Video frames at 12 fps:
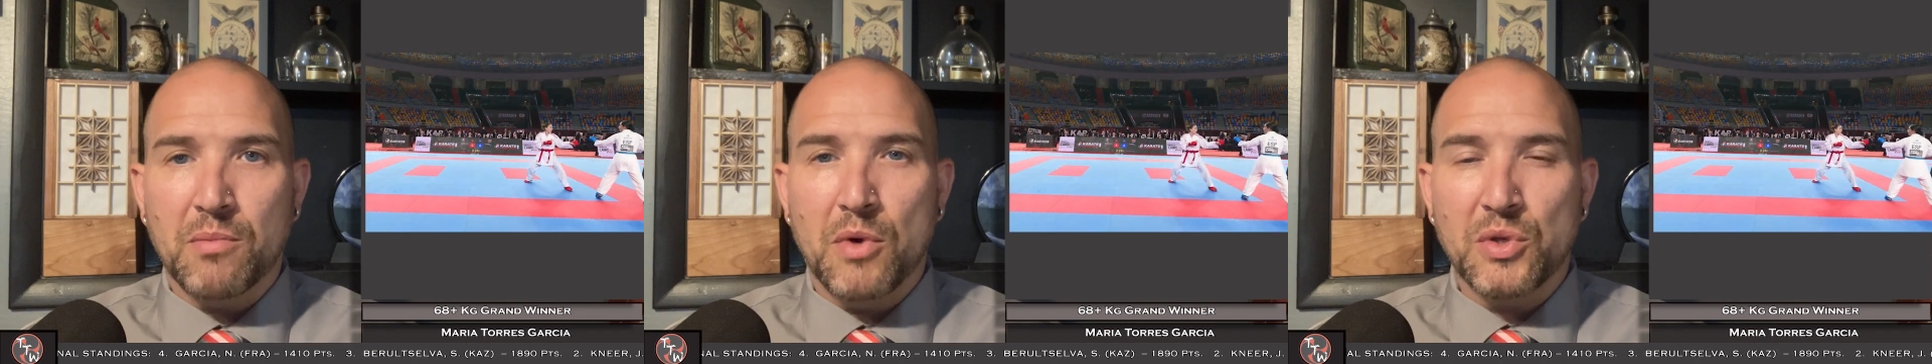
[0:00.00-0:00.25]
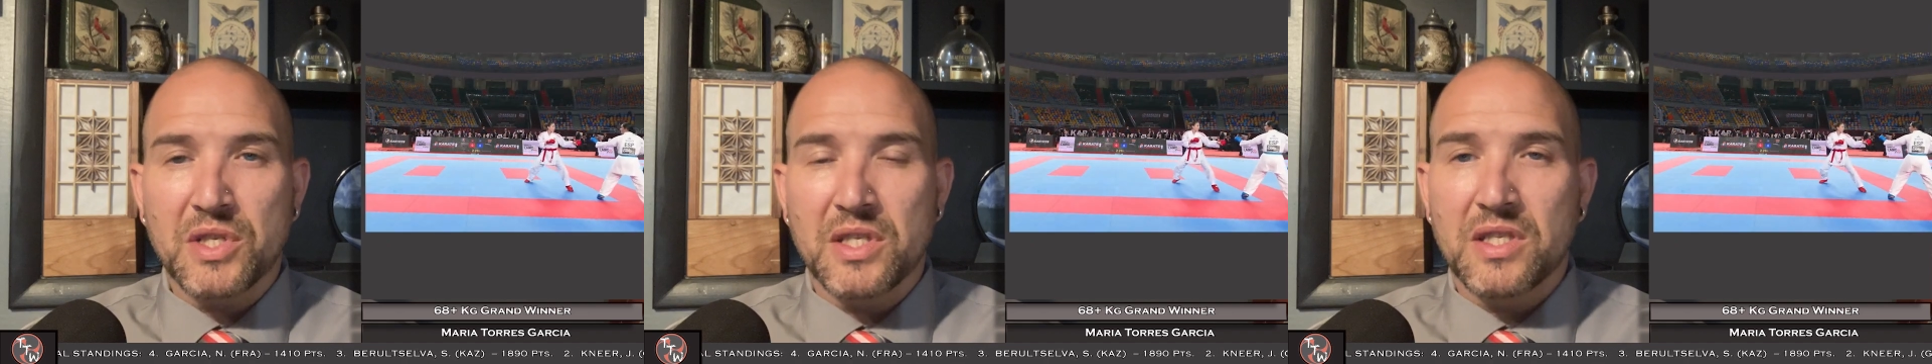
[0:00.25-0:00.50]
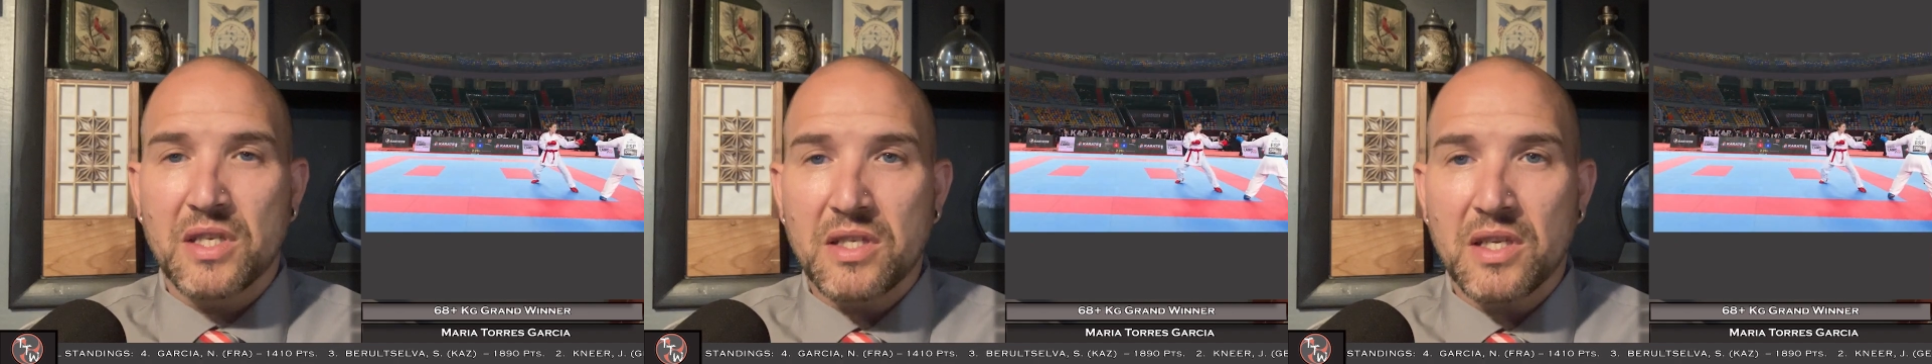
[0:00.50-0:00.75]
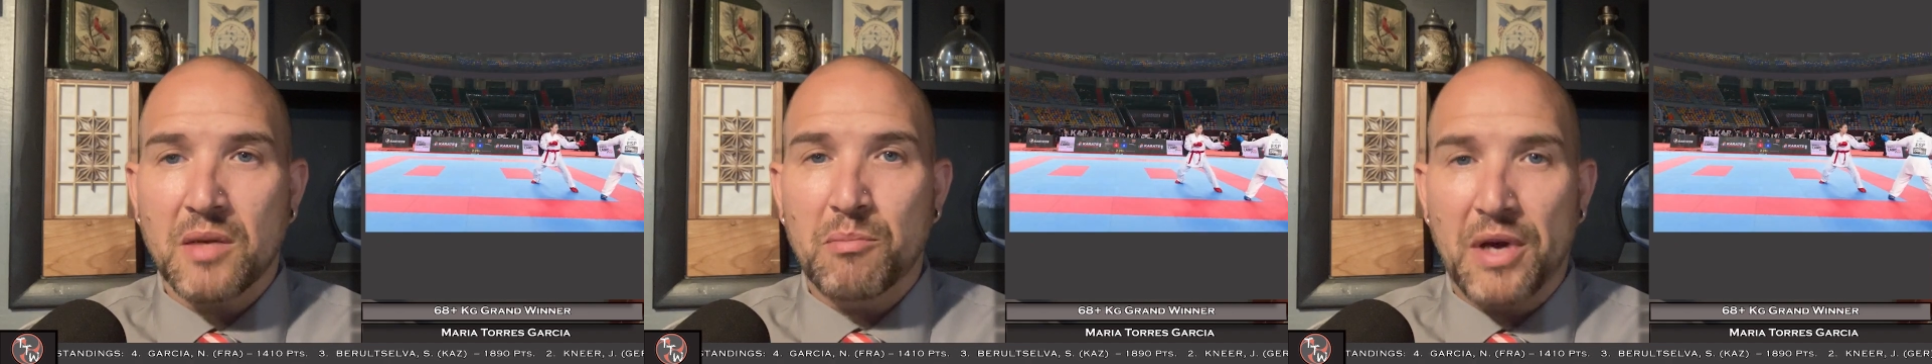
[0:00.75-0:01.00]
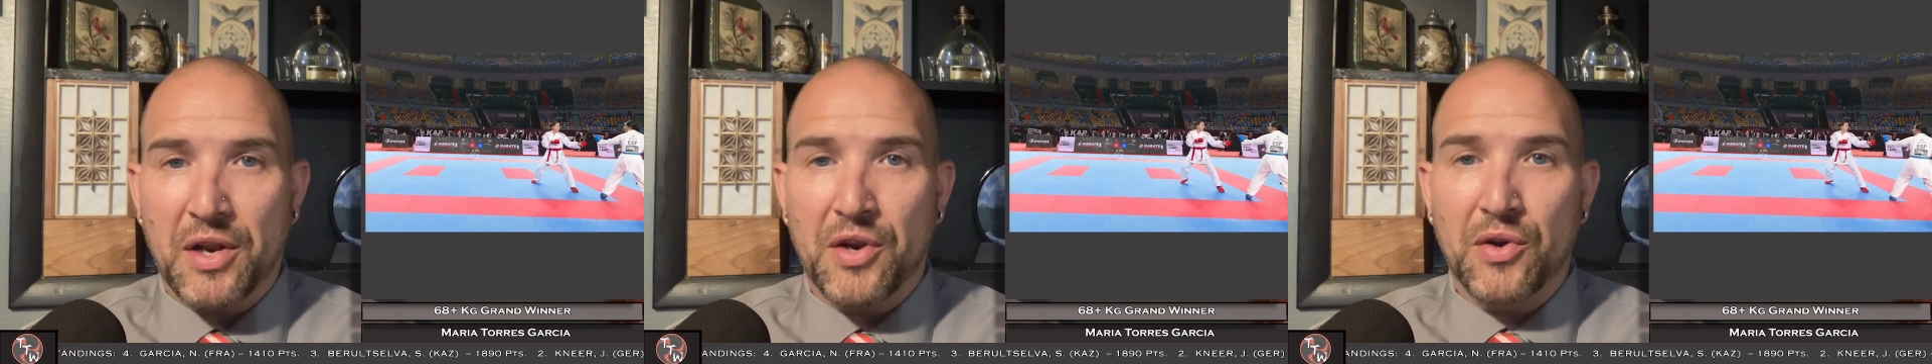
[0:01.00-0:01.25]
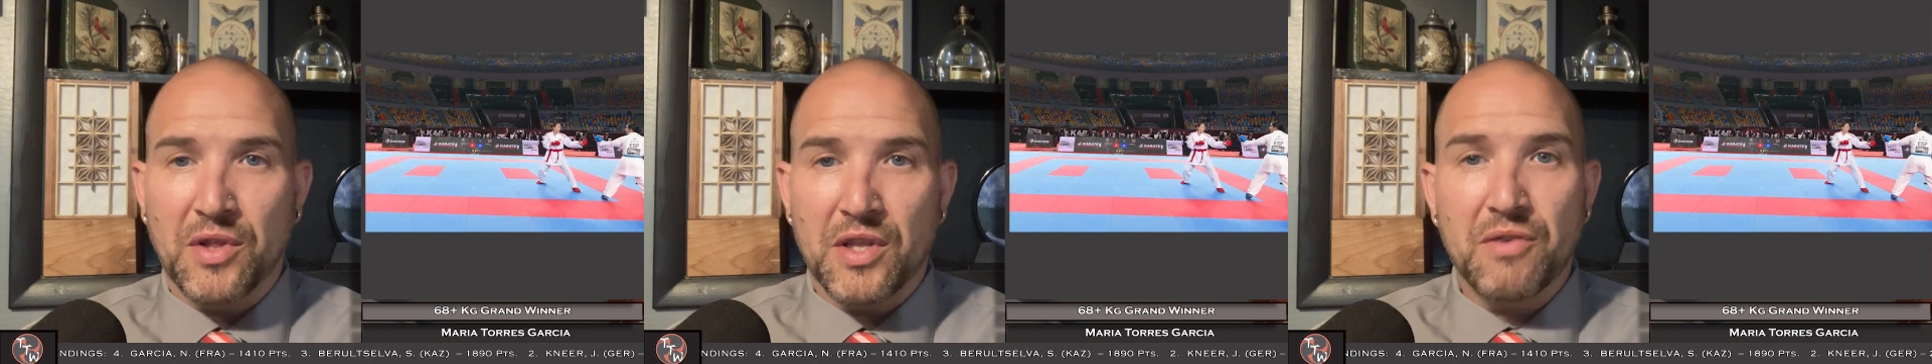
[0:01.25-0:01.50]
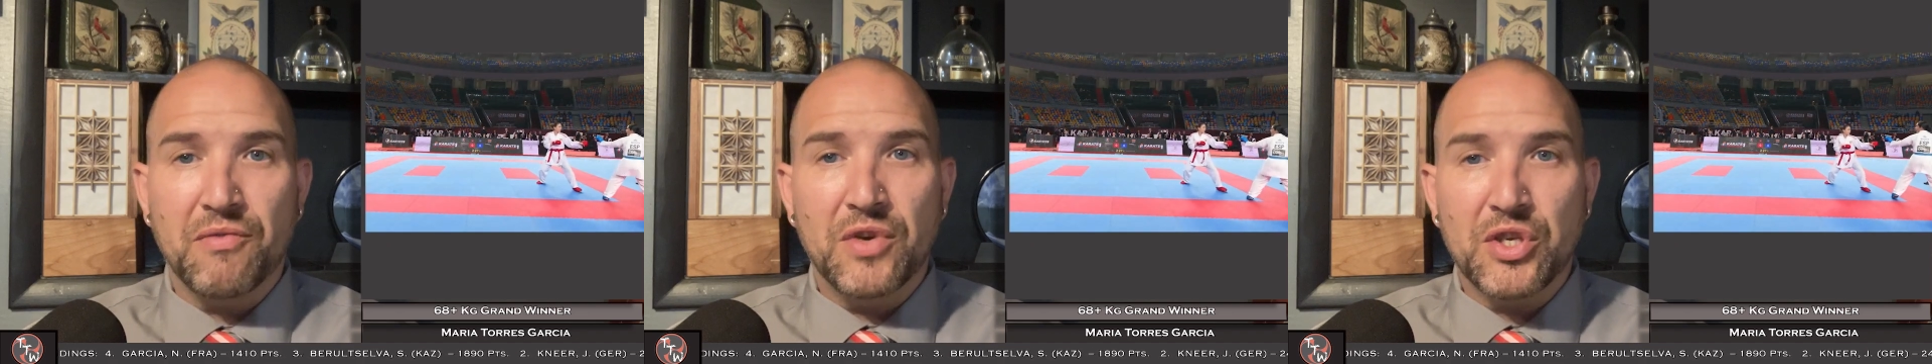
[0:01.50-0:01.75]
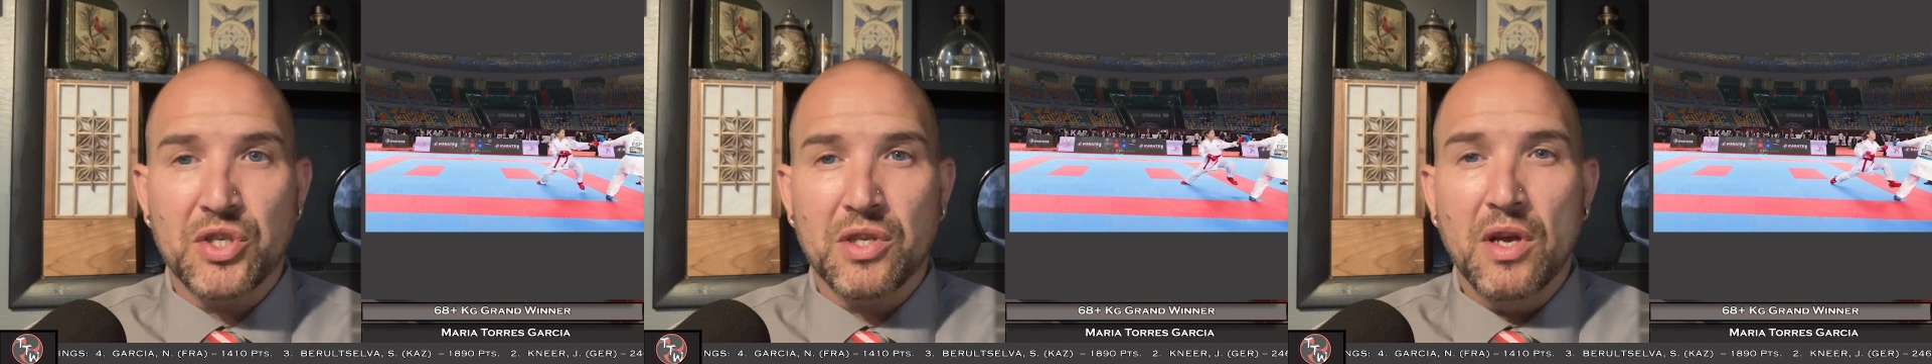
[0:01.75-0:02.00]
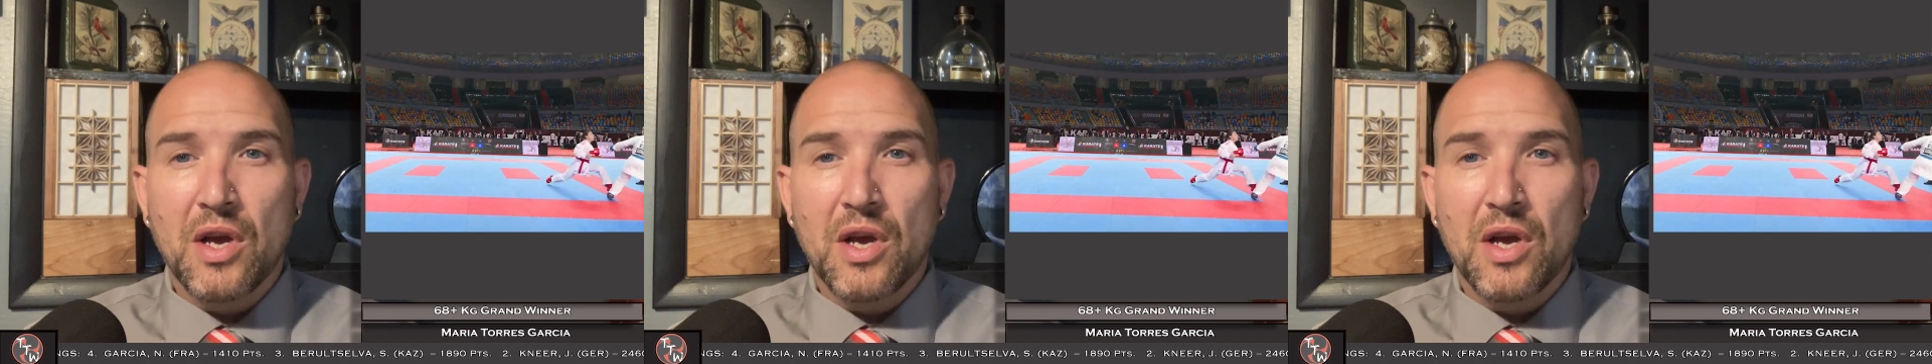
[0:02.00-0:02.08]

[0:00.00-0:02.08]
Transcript: most consistent competitor in the division.